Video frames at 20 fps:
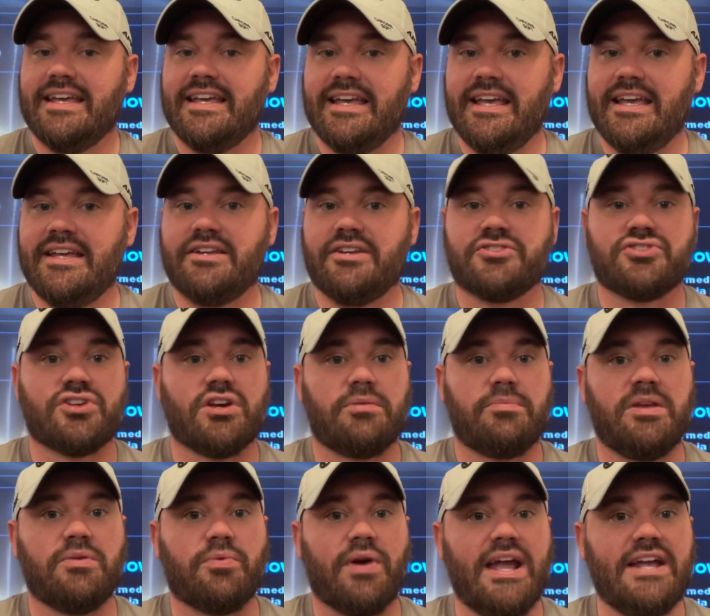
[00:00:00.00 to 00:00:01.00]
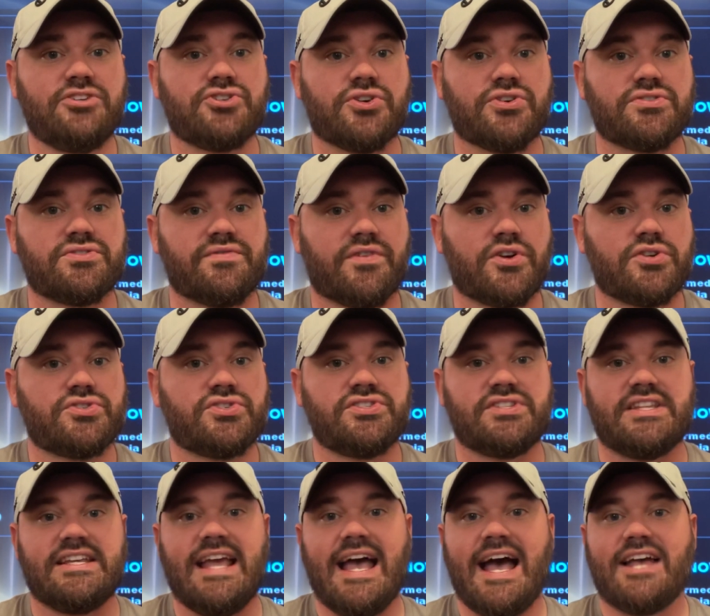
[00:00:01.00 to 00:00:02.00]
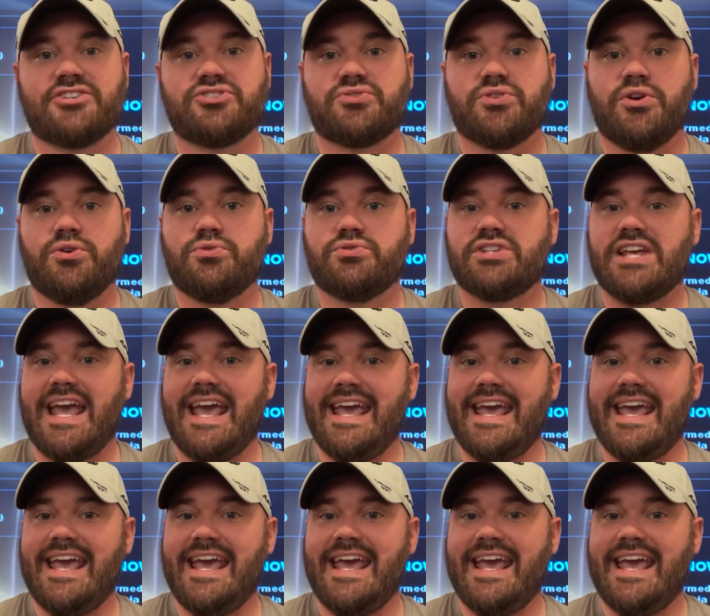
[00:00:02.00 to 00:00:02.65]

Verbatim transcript: it is going to be Rangers versus the Astros,